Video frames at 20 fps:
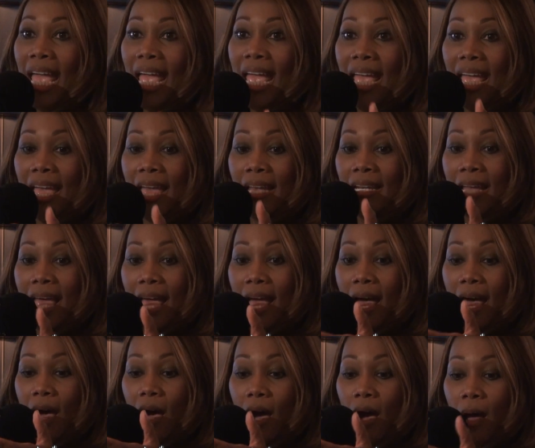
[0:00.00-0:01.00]
And
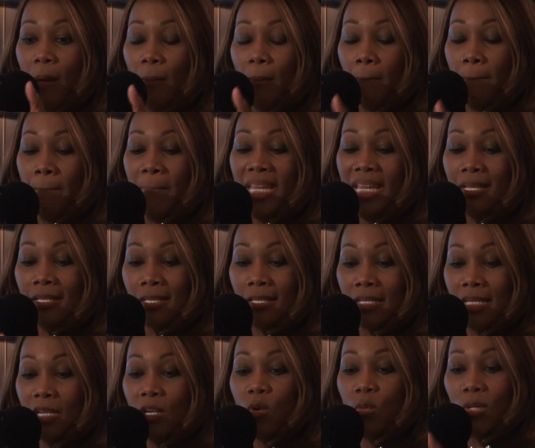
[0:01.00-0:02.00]
be
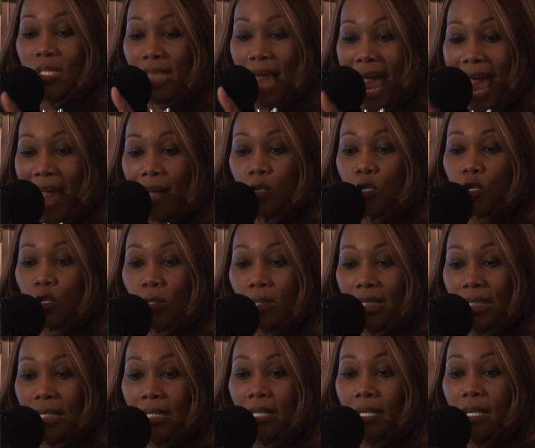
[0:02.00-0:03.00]
still was
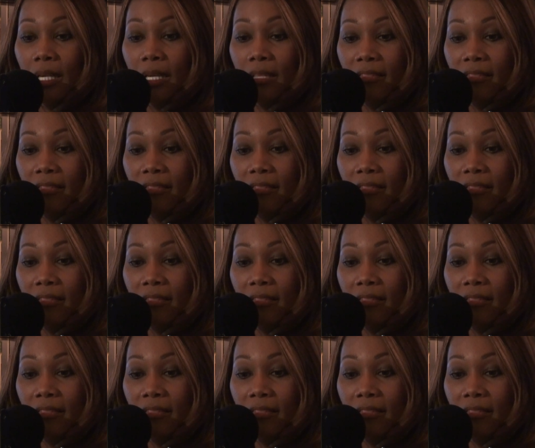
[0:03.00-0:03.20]
actually